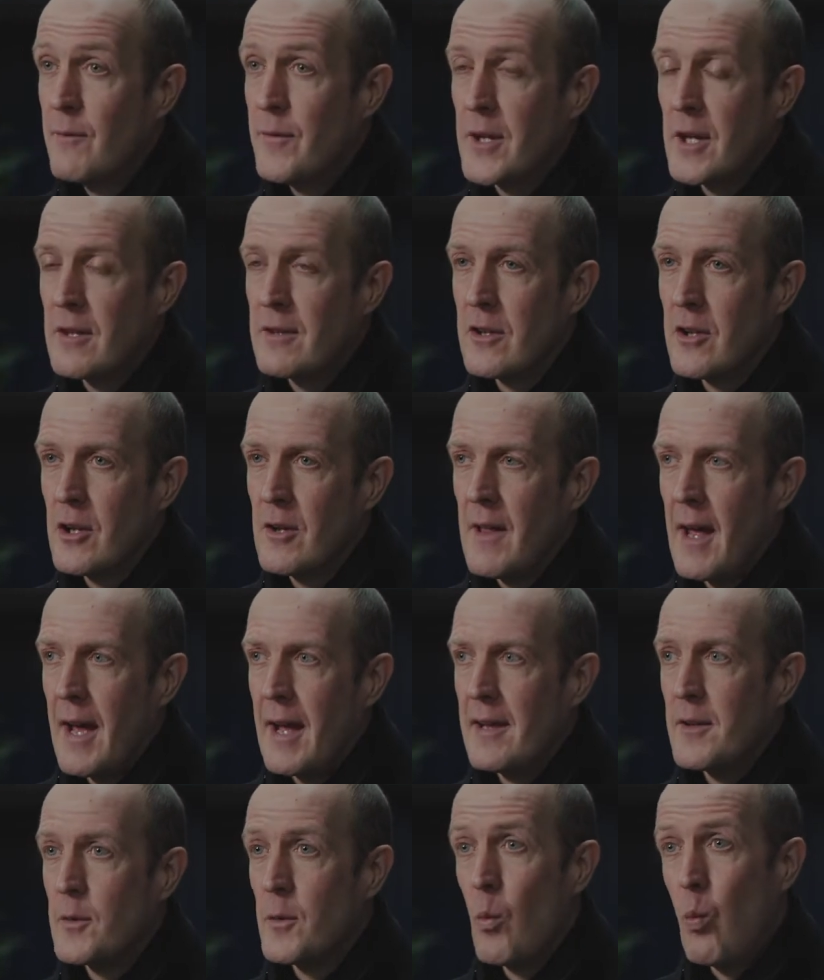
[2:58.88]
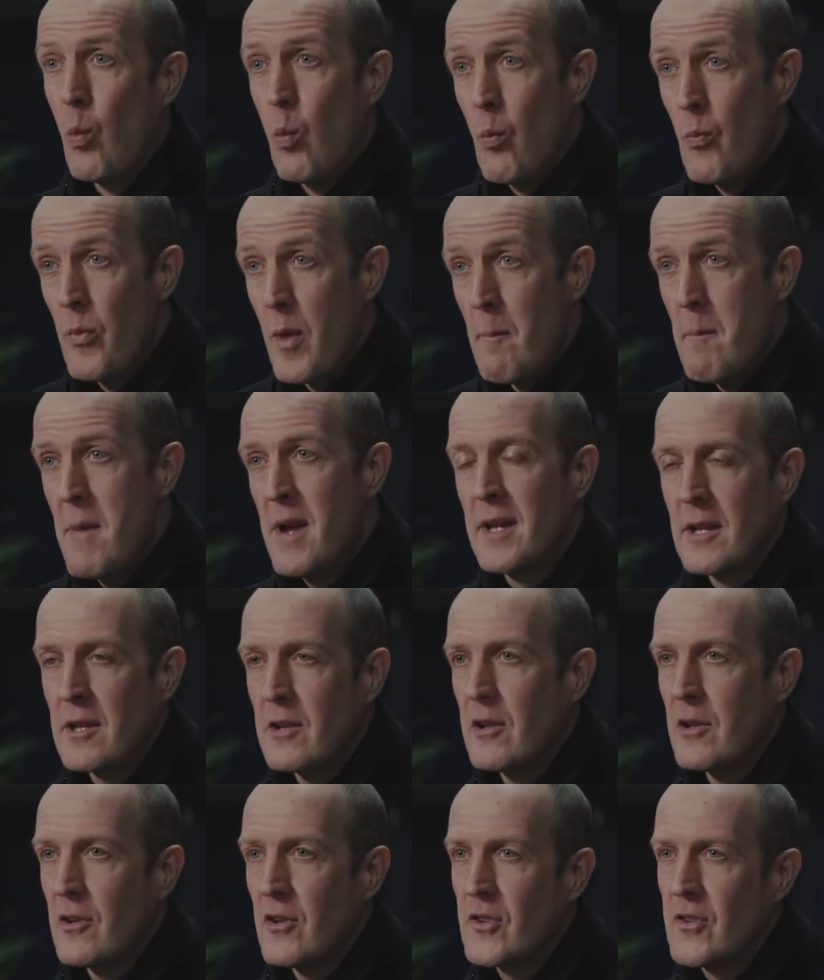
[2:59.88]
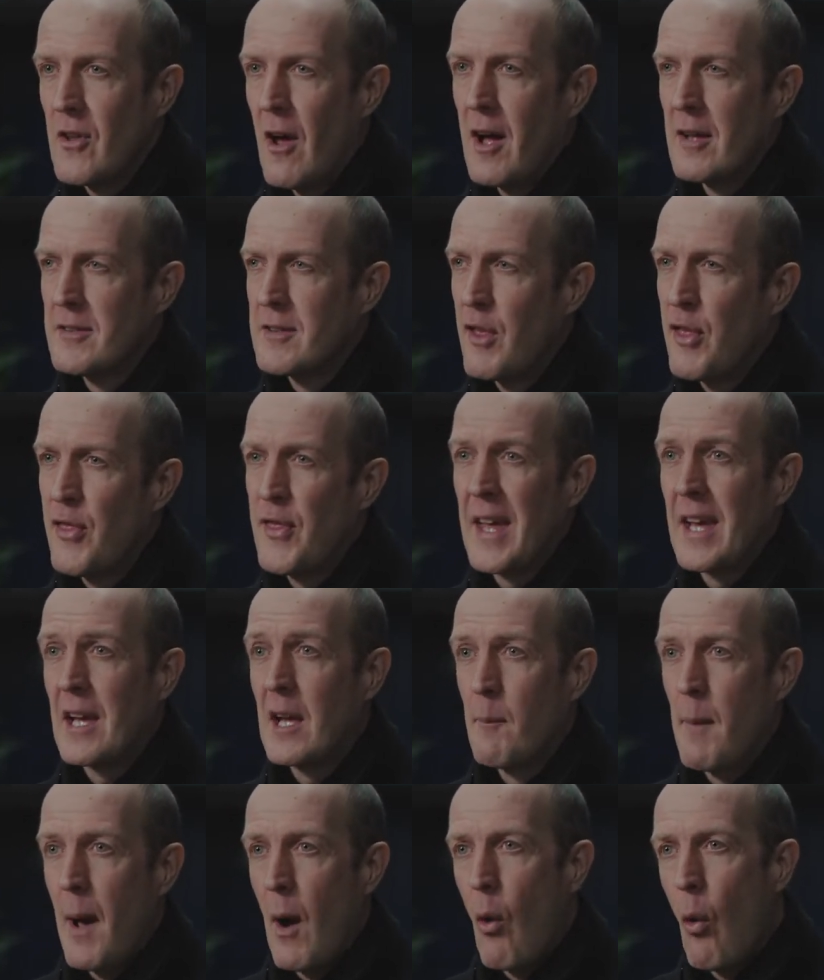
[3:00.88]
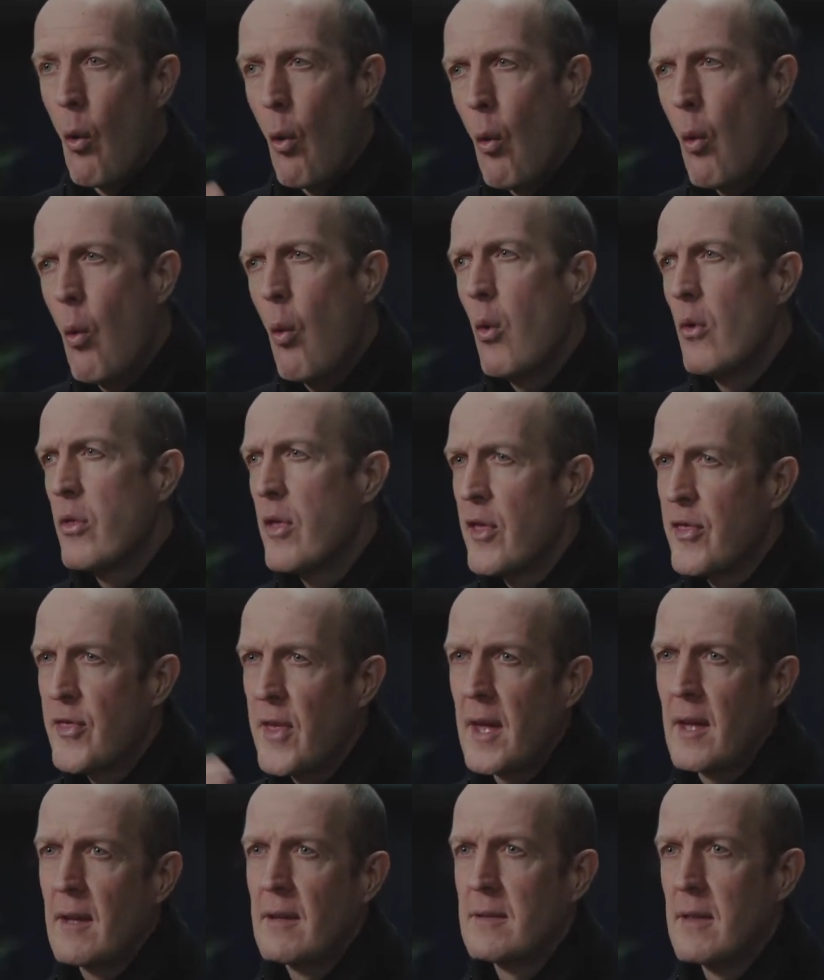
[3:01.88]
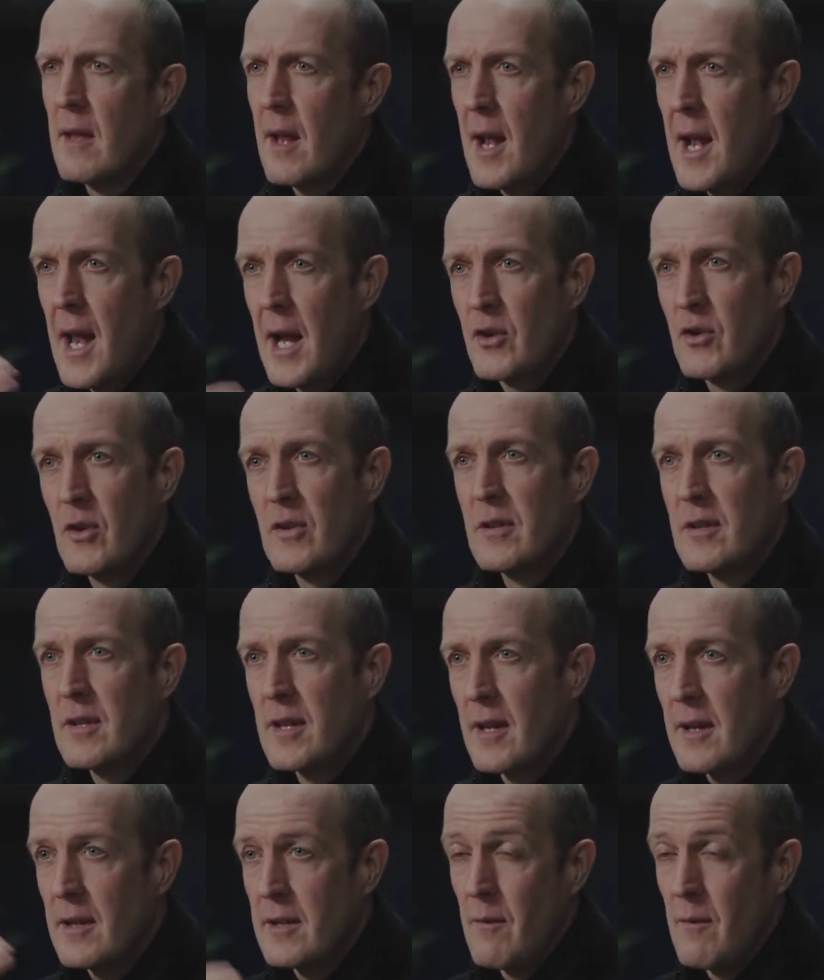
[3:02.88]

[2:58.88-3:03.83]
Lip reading: for you to do that is the minute that you start to think about all the things that electricity is